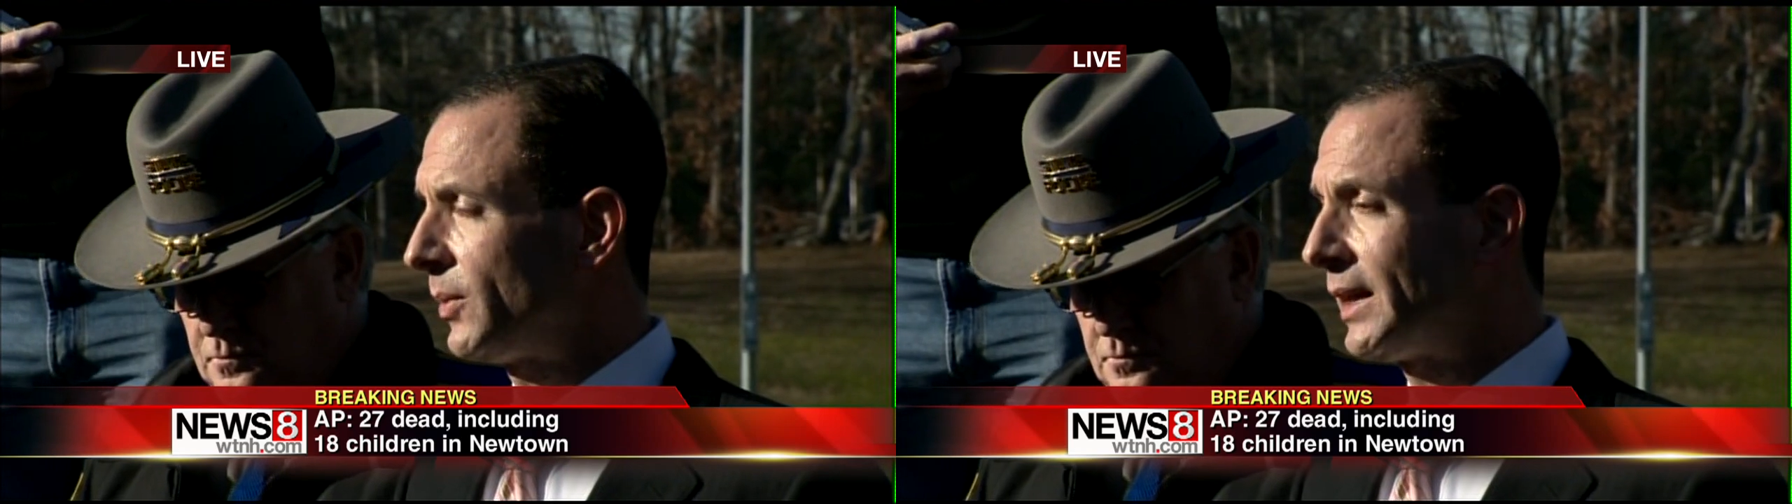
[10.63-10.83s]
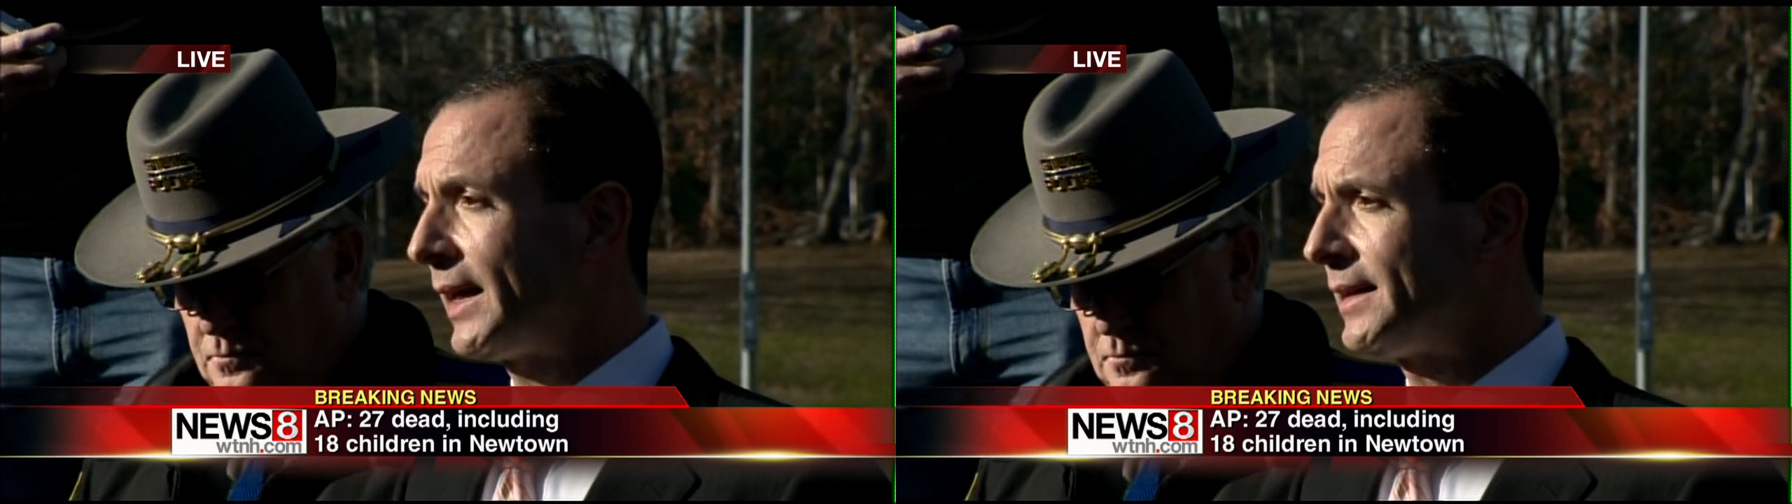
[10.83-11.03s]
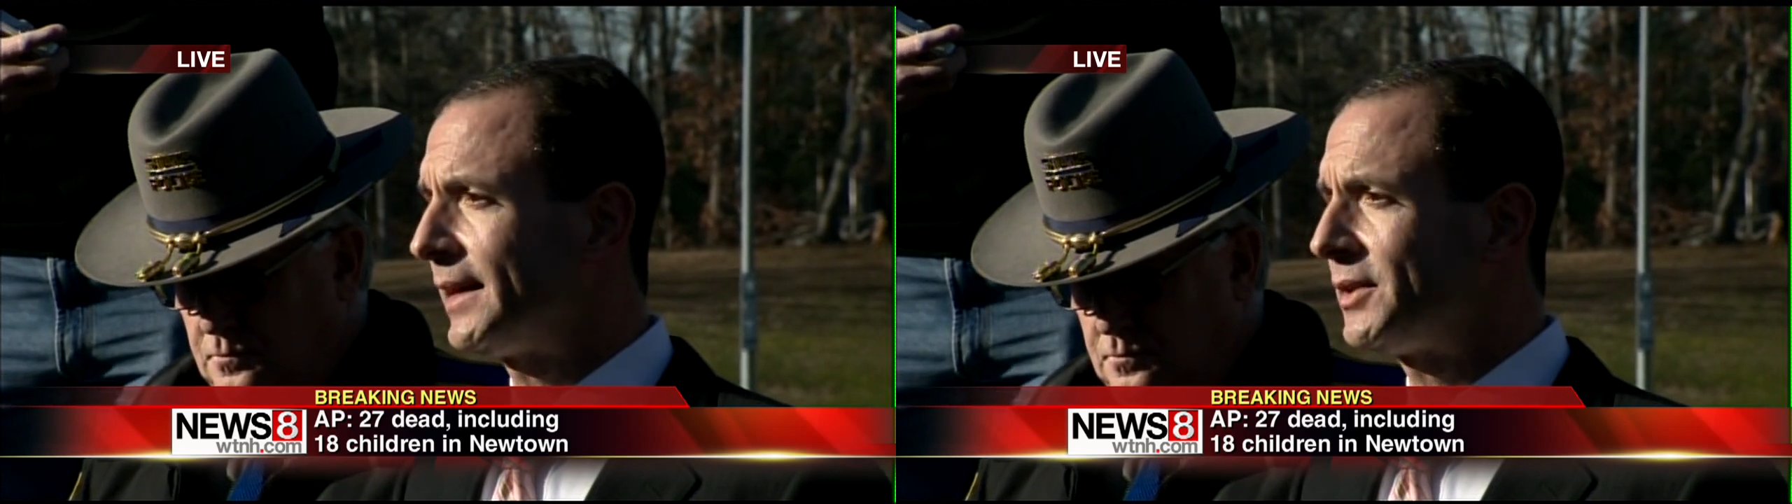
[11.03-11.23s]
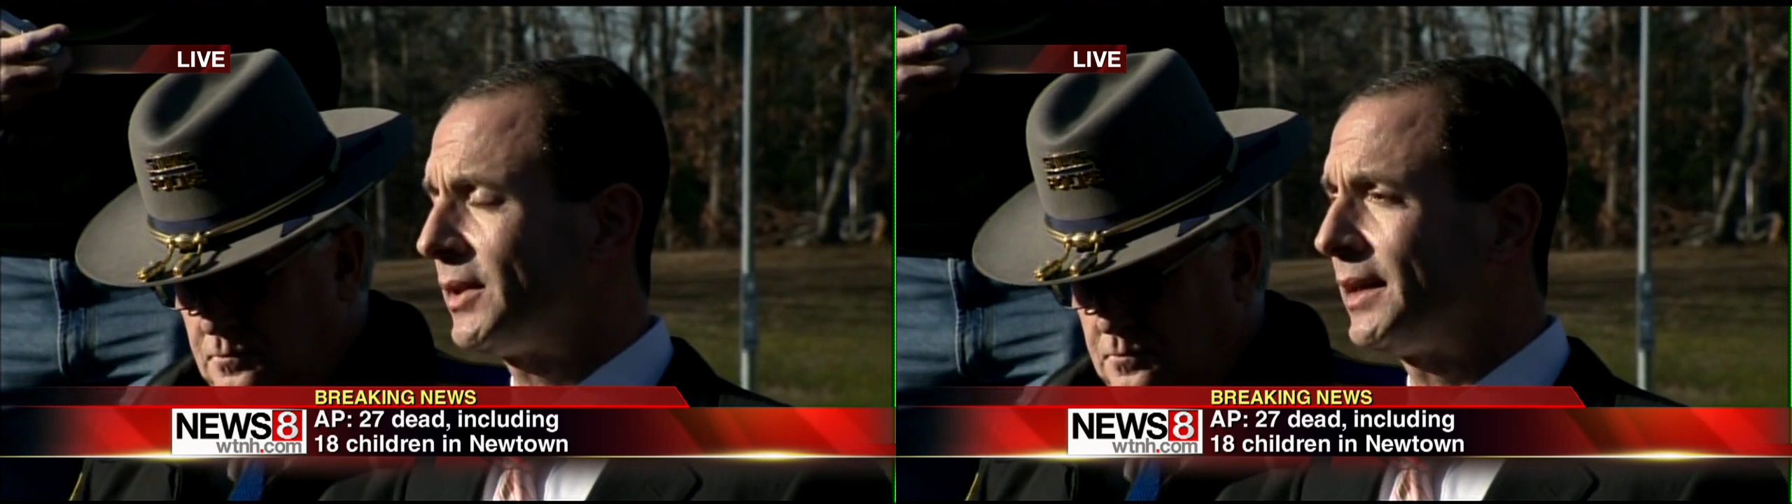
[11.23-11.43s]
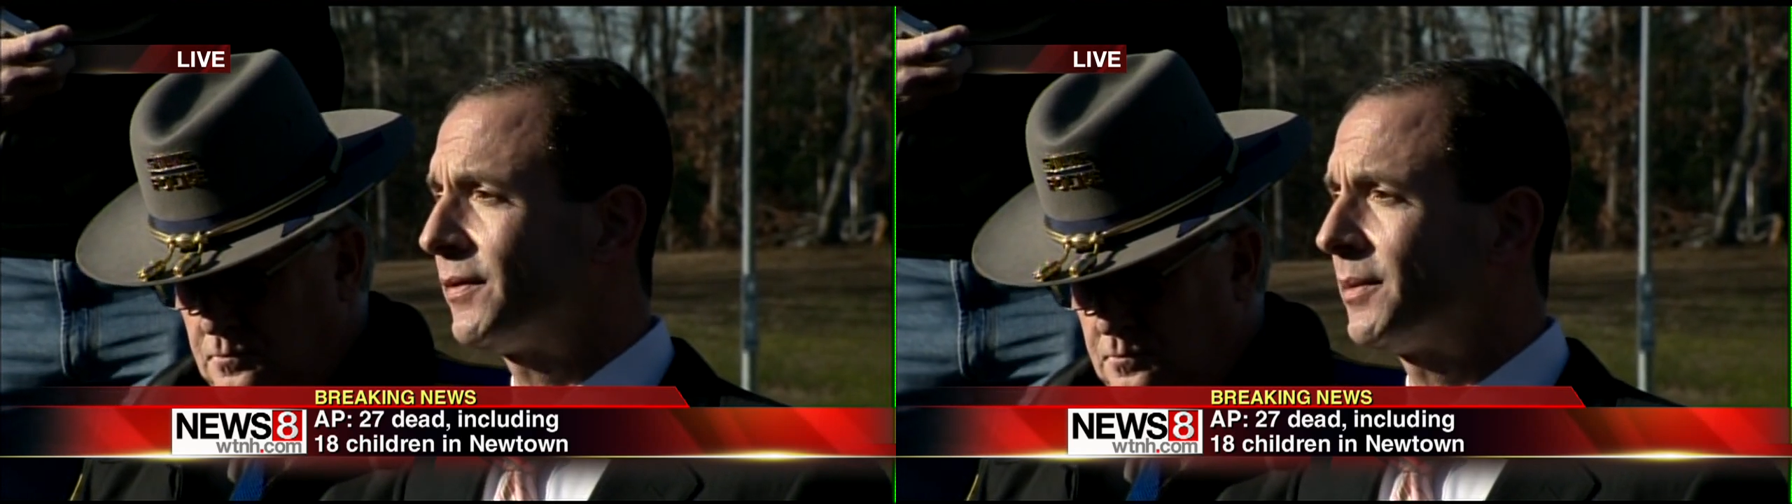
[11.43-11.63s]
We'd like to
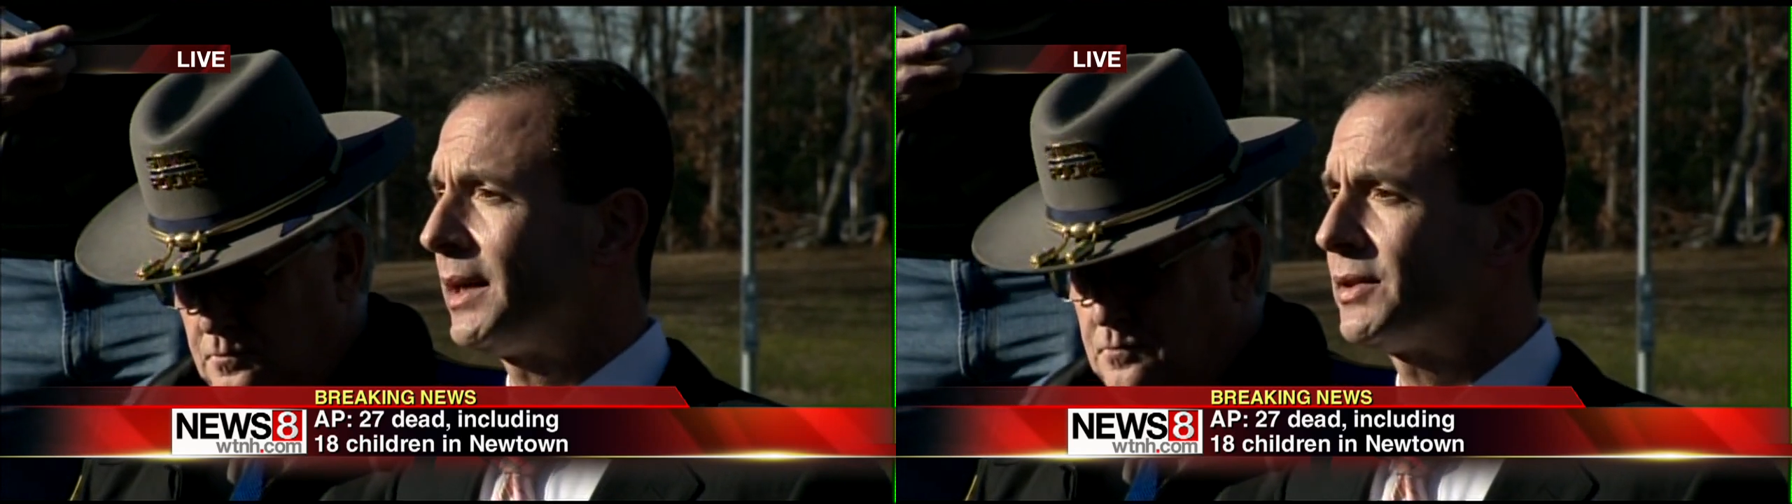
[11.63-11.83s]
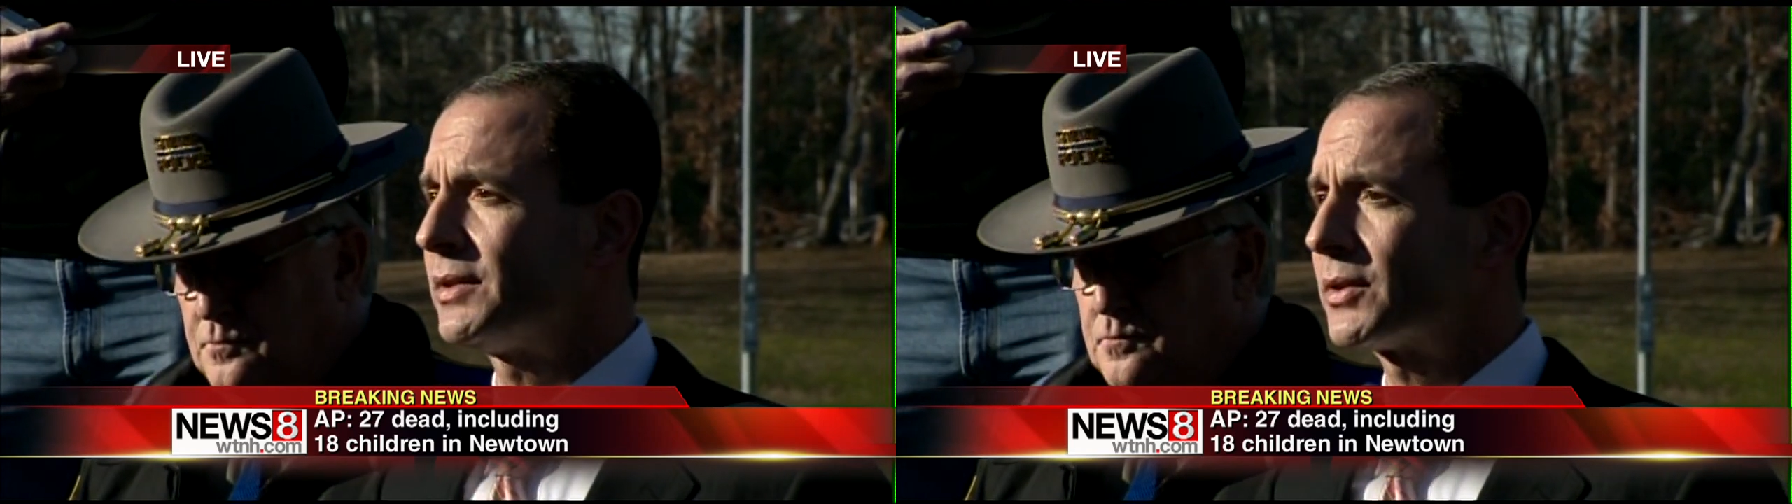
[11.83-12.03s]
get you that information